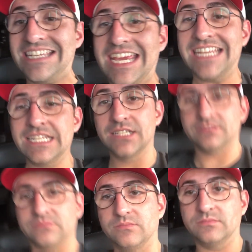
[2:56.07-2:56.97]
did
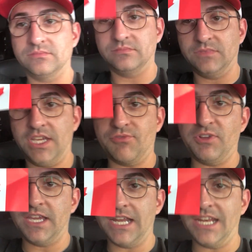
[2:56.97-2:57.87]
get a
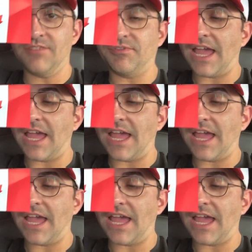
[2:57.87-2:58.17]
free Canadian